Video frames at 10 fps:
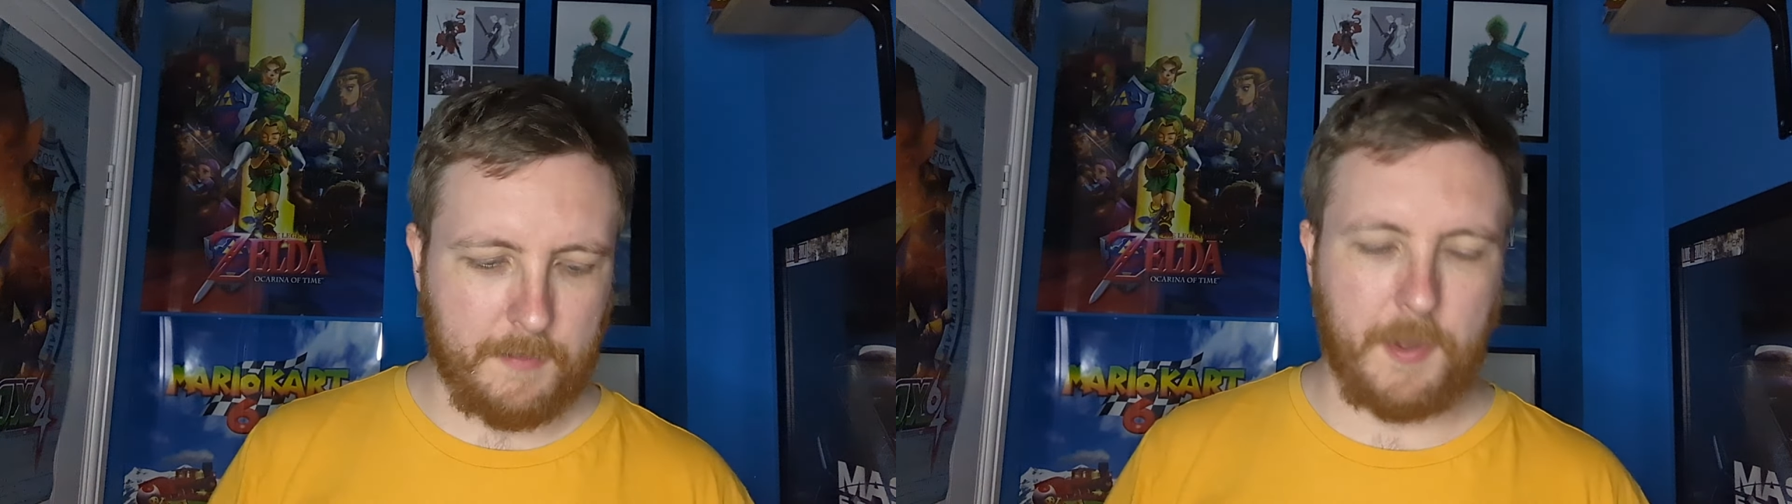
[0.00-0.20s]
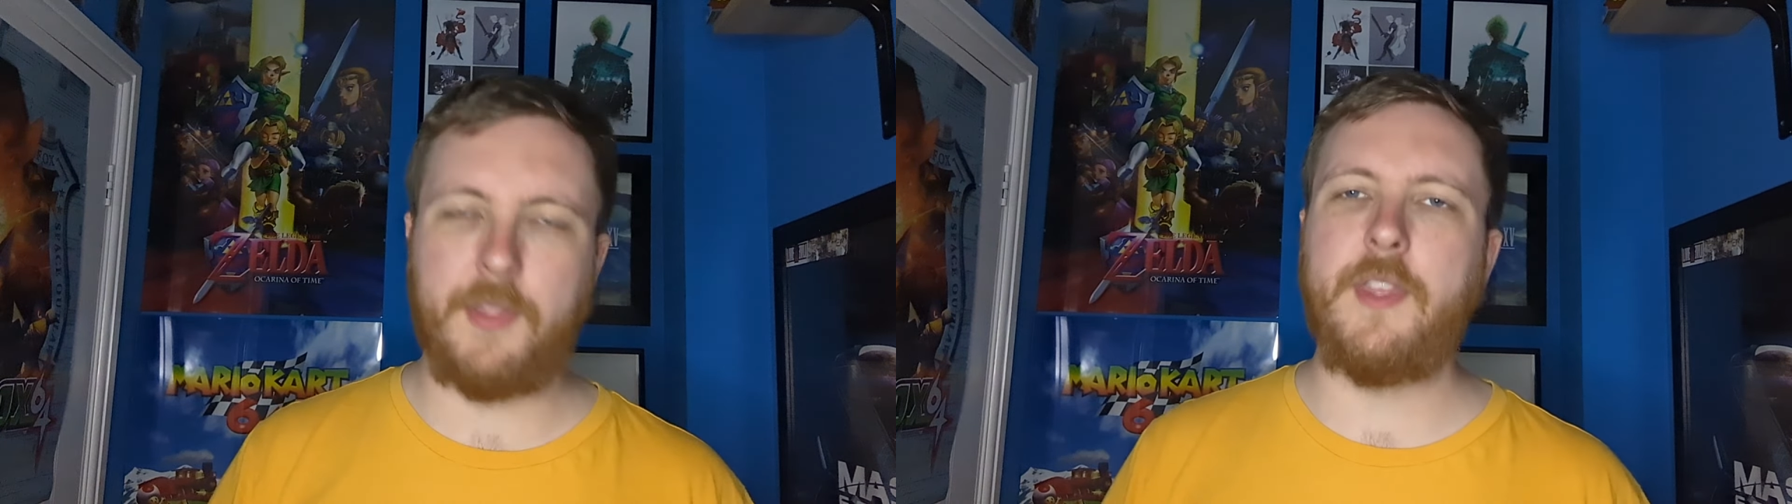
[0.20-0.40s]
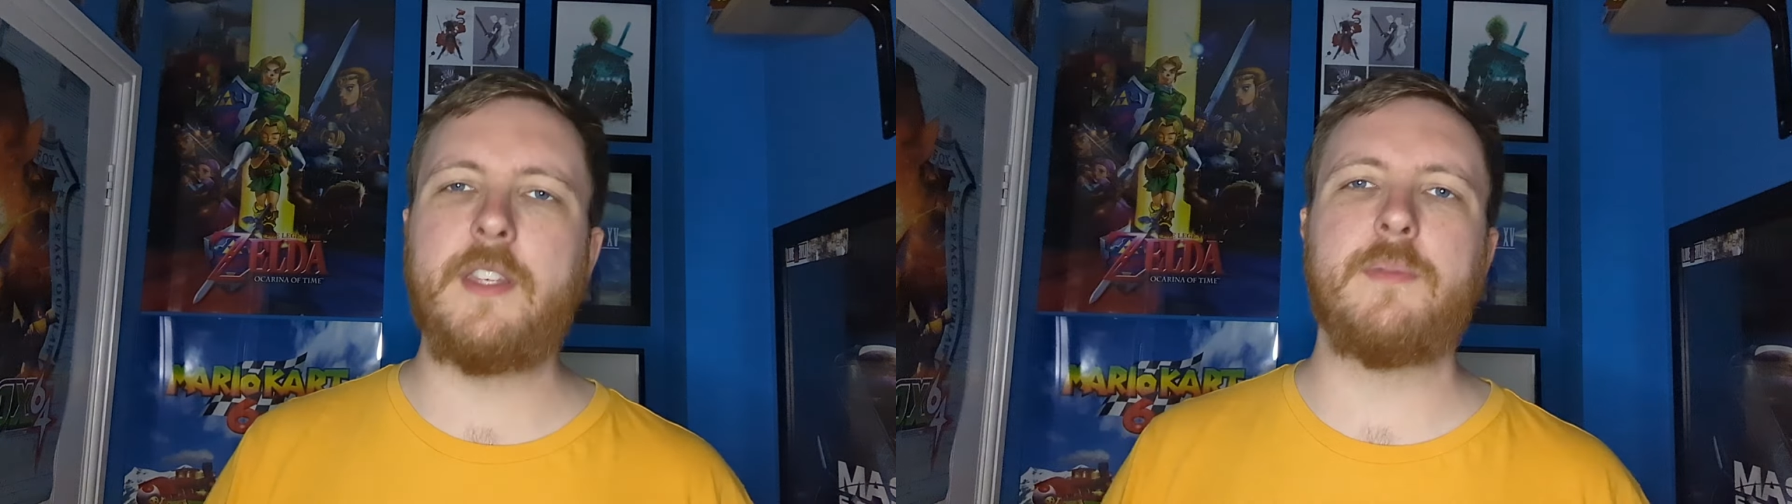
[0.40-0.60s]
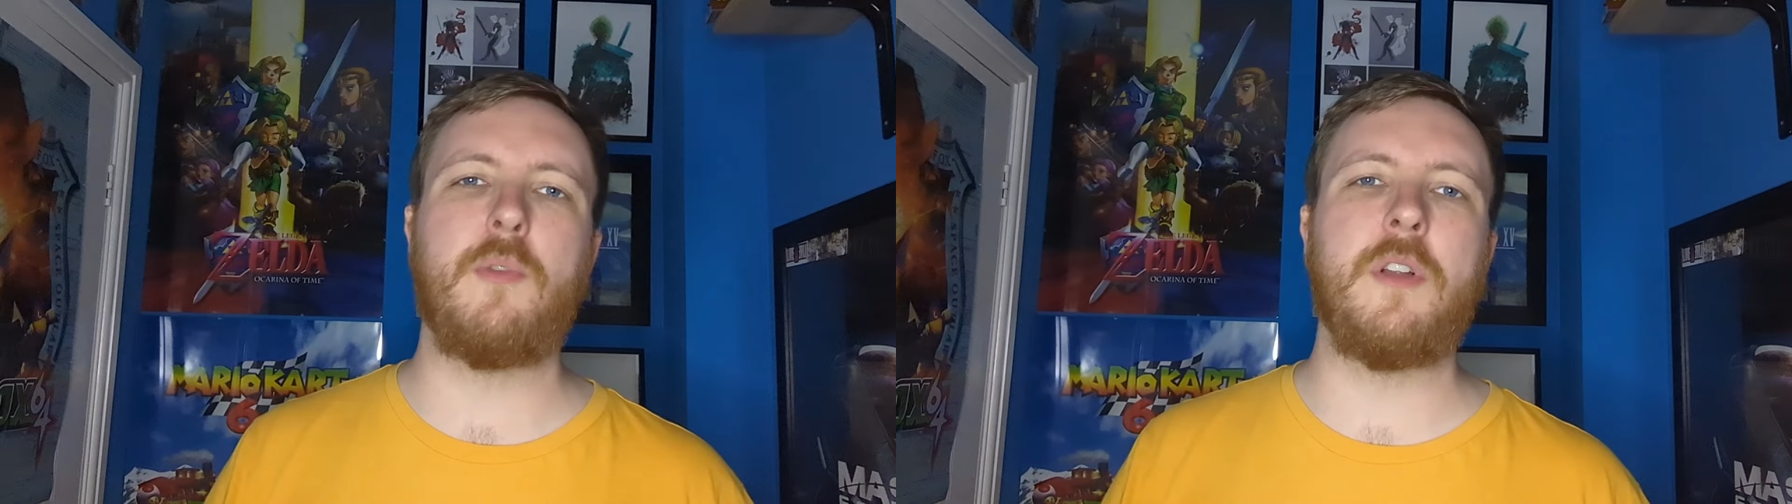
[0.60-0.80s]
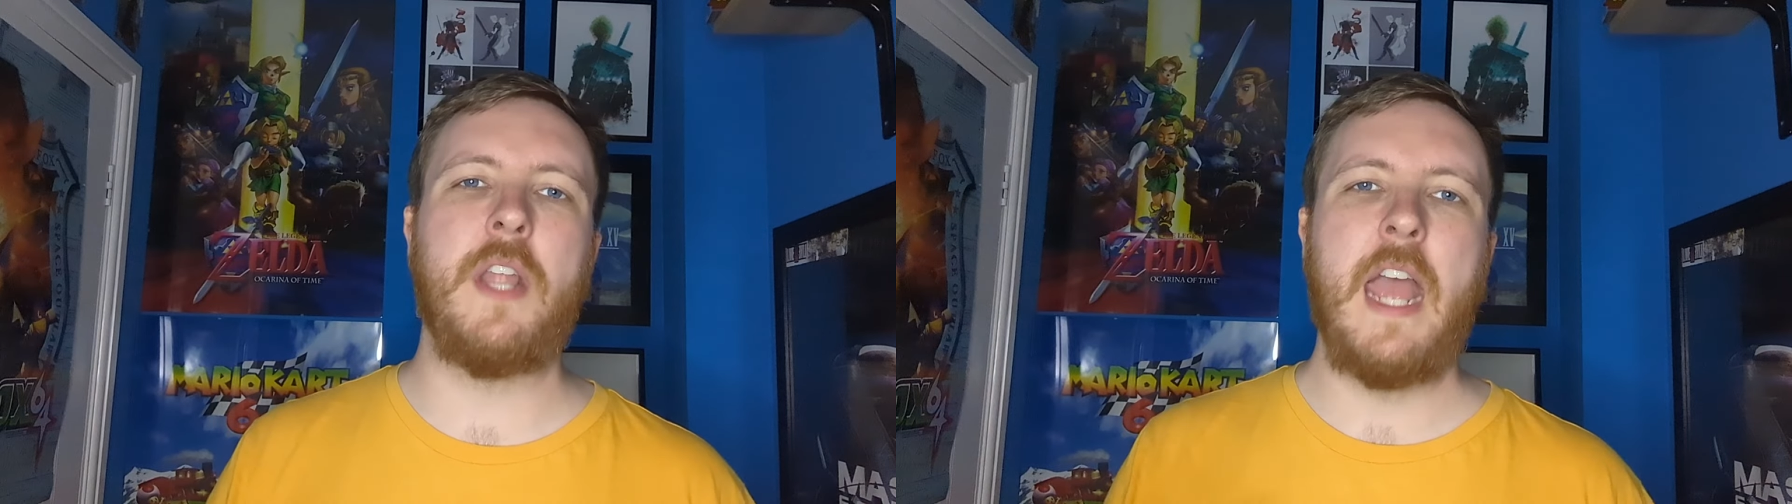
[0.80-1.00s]
but this
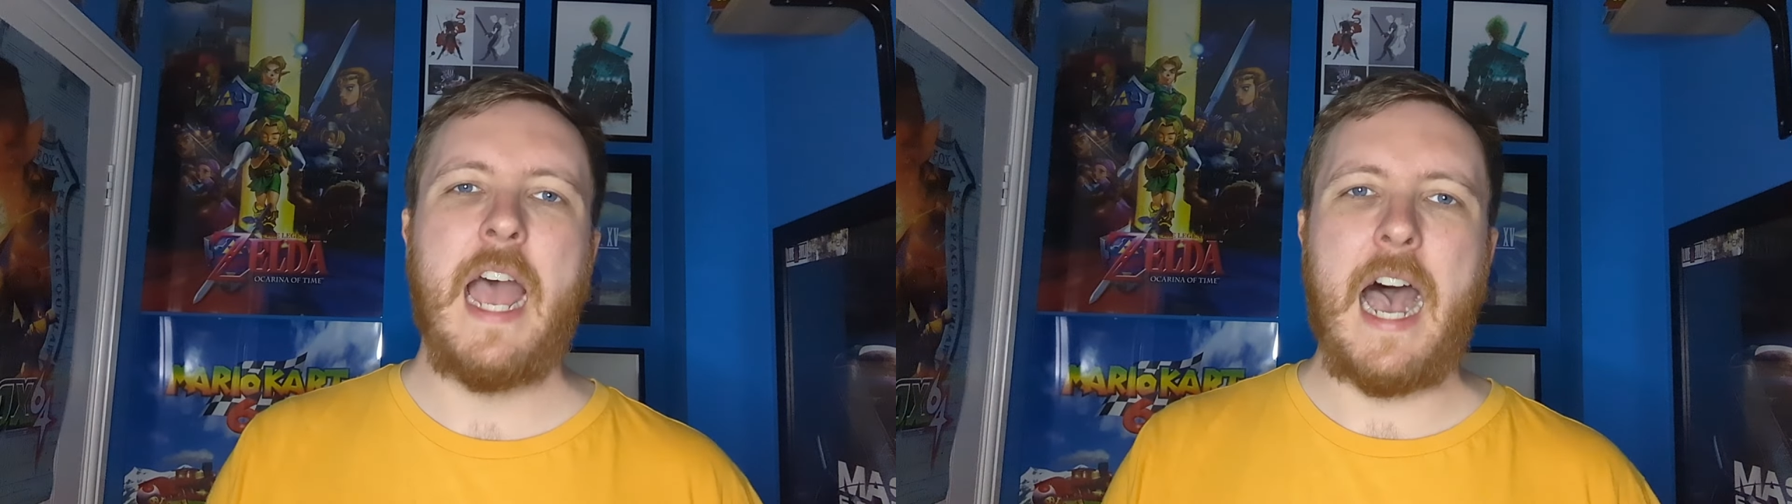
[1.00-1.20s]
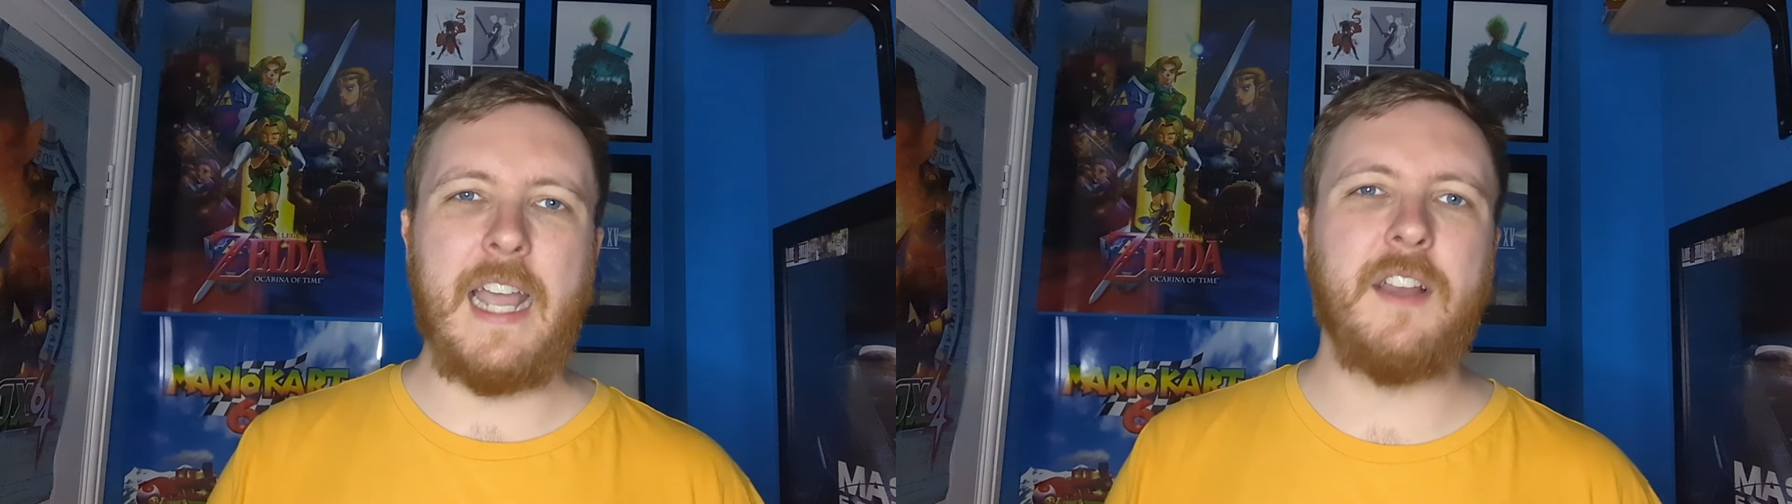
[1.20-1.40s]
one I